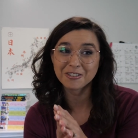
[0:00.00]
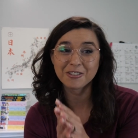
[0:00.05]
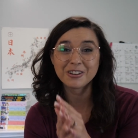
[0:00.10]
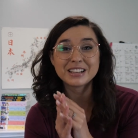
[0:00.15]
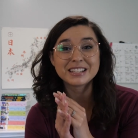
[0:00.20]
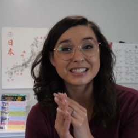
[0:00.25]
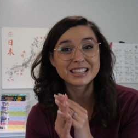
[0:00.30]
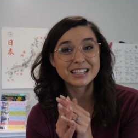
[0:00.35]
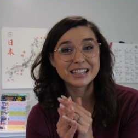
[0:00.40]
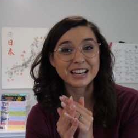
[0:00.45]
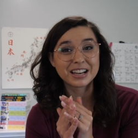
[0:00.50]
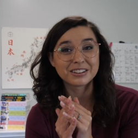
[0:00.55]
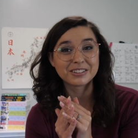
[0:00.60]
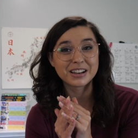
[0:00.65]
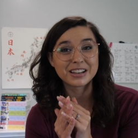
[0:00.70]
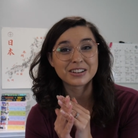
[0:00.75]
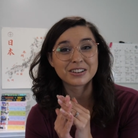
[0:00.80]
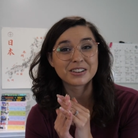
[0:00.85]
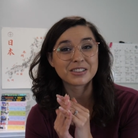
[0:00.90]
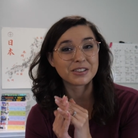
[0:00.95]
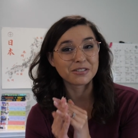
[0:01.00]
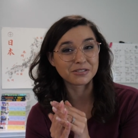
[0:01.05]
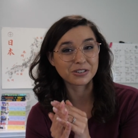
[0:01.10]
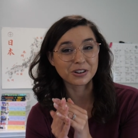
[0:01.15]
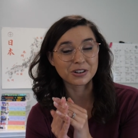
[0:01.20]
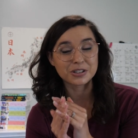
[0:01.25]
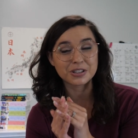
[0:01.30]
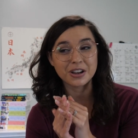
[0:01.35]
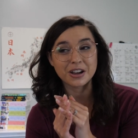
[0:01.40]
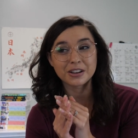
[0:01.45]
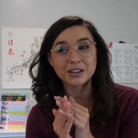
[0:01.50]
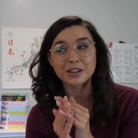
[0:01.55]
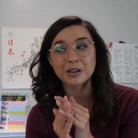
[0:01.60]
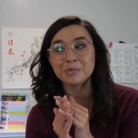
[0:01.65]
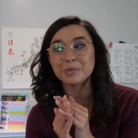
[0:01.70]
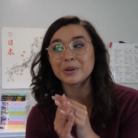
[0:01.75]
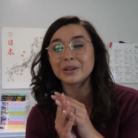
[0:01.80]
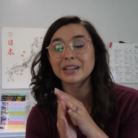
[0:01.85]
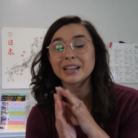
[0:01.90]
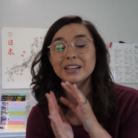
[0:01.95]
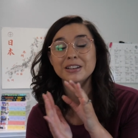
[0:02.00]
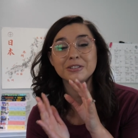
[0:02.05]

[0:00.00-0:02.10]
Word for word: was the narrator in the first audiobook.